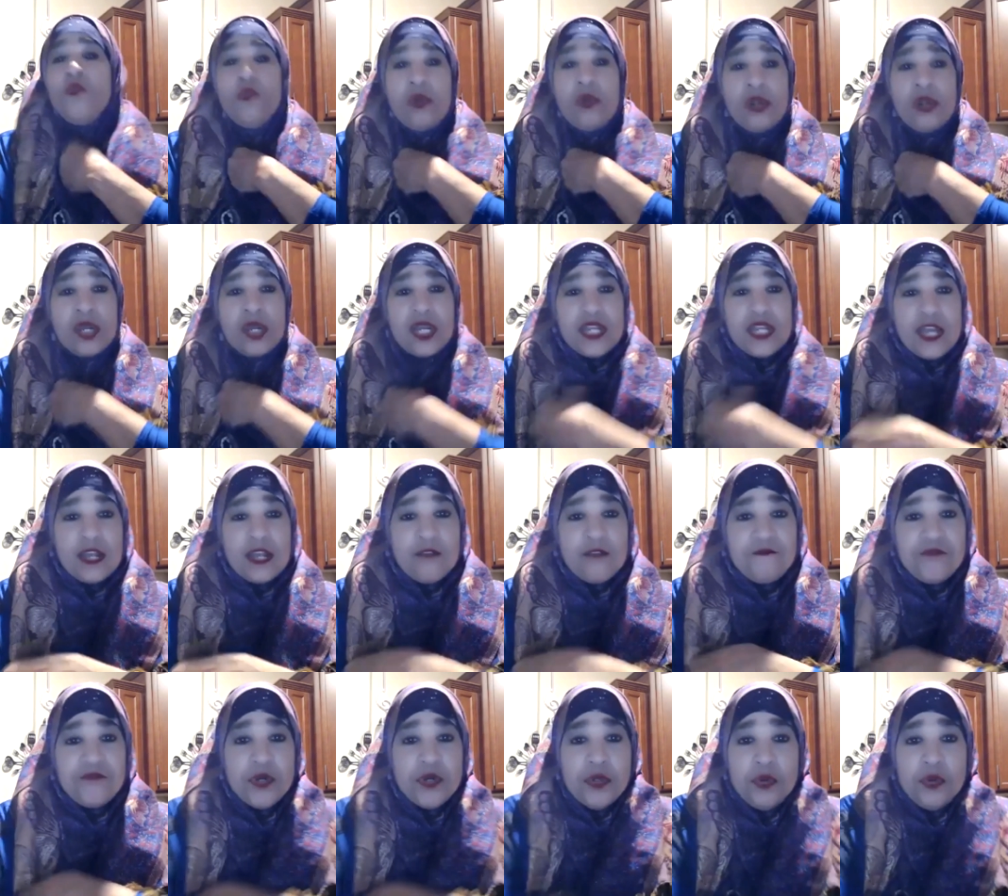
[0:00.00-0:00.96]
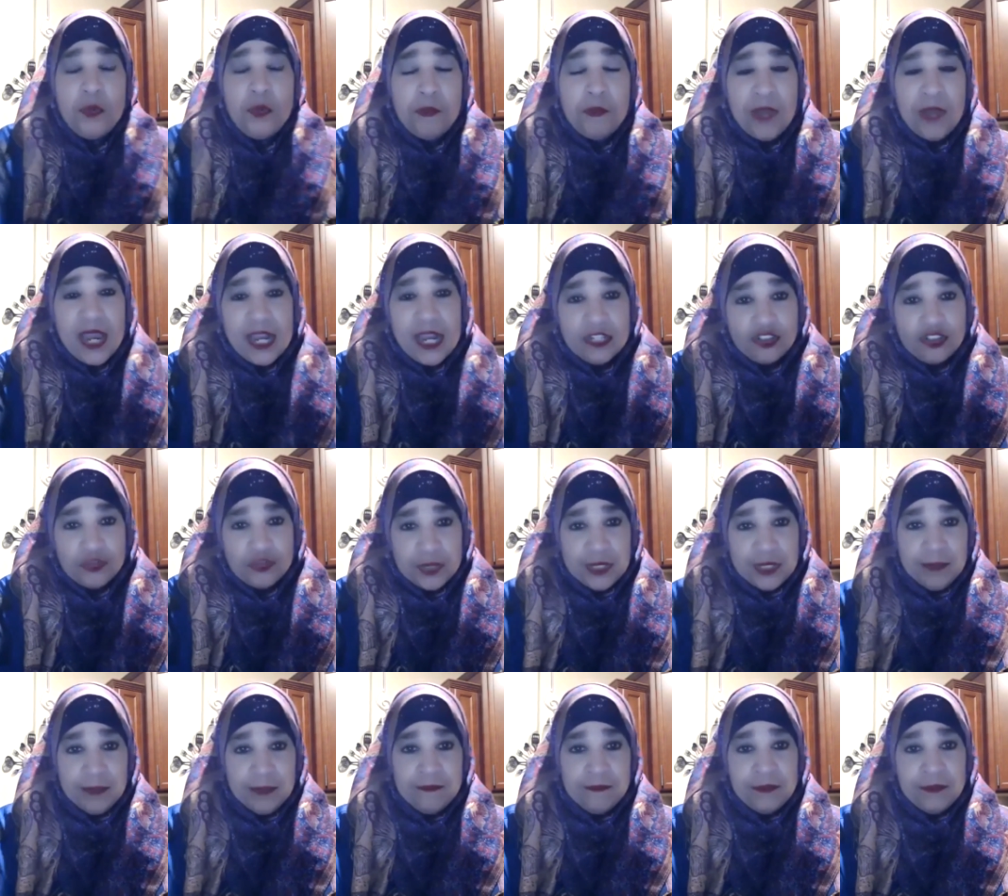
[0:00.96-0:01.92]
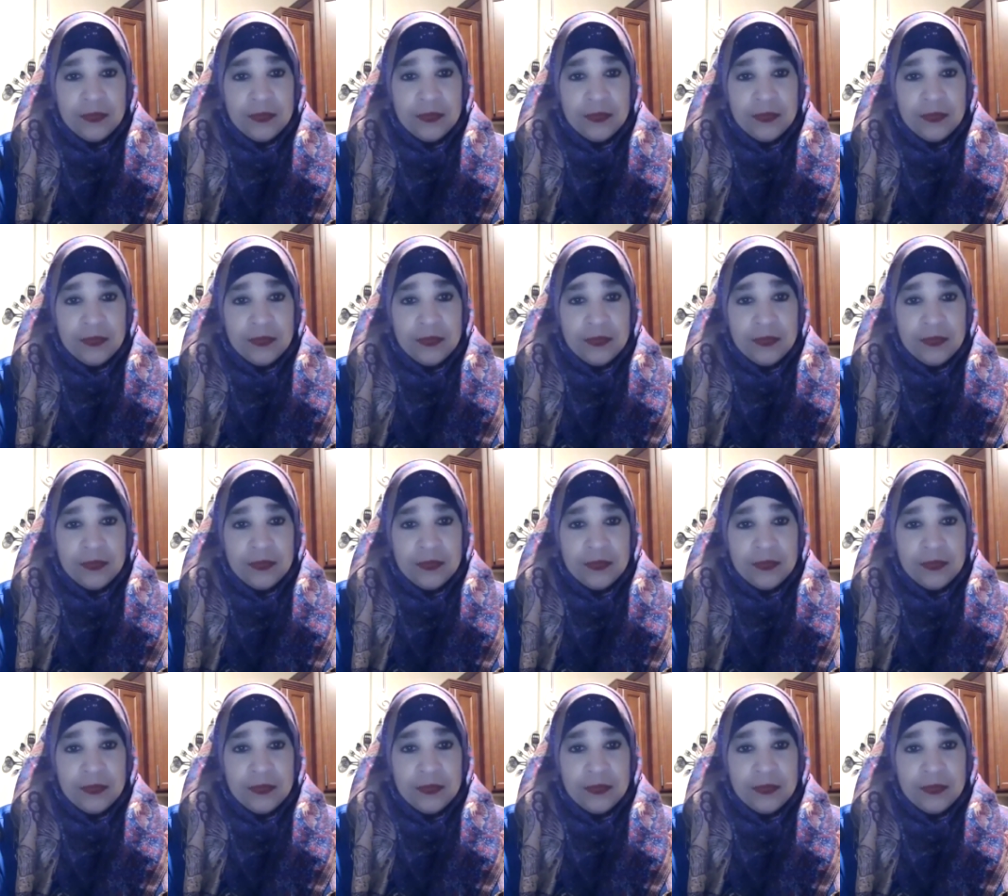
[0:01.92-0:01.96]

working at a food pantry,